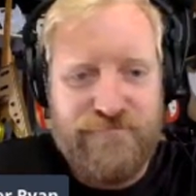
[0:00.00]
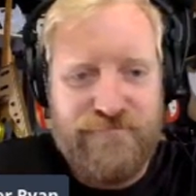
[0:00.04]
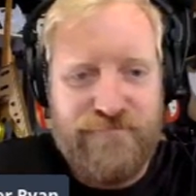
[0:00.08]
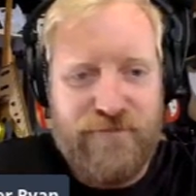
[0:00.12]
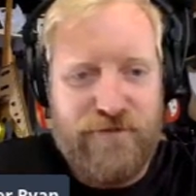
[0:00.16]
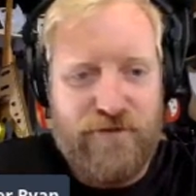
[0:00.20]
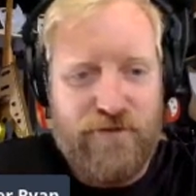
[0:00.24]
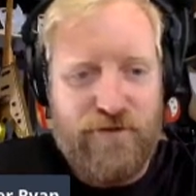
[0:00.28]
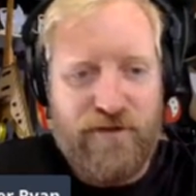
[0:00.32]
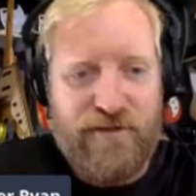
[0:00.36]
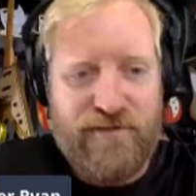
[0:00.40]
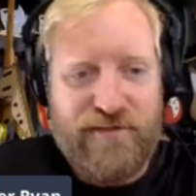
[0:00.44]

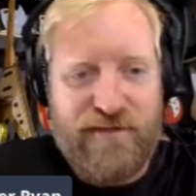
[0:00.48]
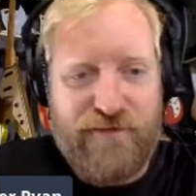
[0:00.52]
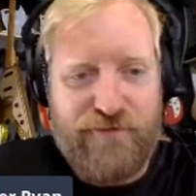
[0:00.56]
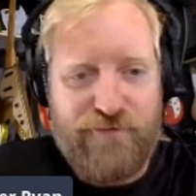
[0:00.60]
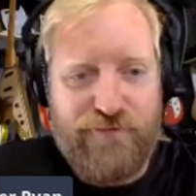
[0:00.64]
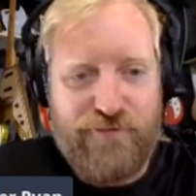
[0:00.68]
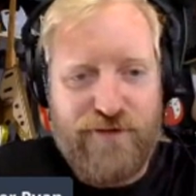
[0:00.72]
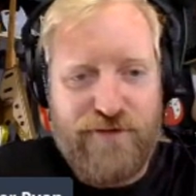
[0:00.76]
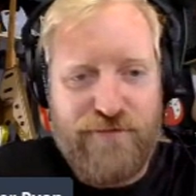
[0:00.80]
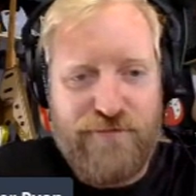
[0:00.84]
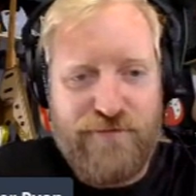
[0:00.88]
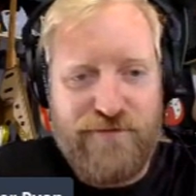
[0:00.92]
You like that
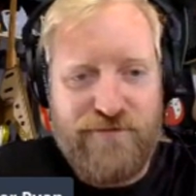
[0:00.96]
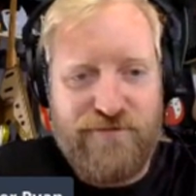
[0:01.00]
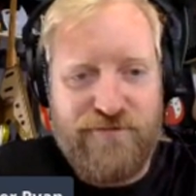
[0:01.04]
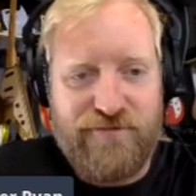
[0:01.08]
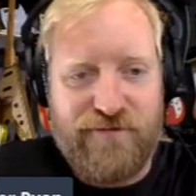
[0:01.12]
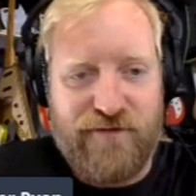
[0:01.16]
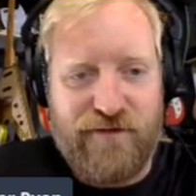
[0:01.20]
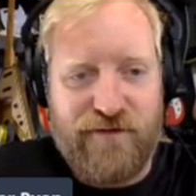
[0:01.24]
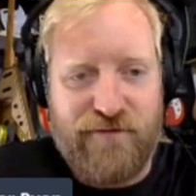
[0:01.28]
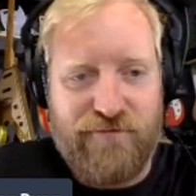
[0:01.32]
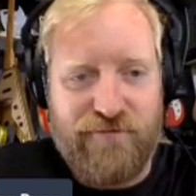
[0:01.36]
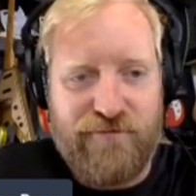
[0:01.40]
Friedman
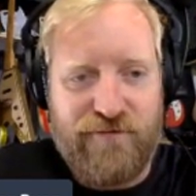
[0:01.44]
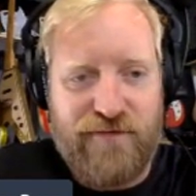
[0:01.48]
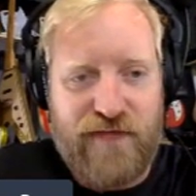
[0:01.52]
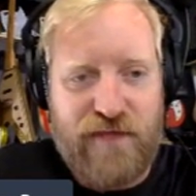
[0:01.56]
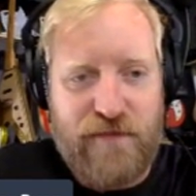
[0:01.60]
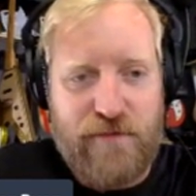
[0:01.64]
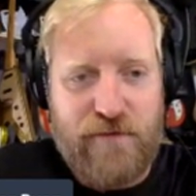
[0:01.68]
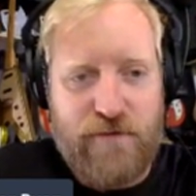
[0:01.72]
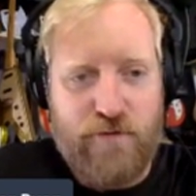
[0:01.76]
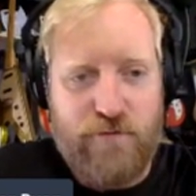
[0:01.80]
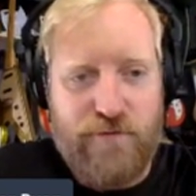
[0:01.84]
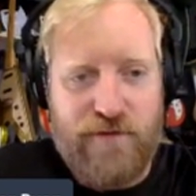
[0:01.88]
stuff?
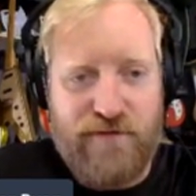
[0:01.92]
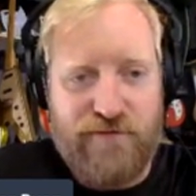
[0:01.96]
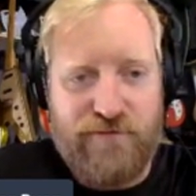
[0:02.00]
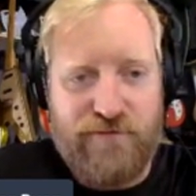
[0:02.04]
Keep going back.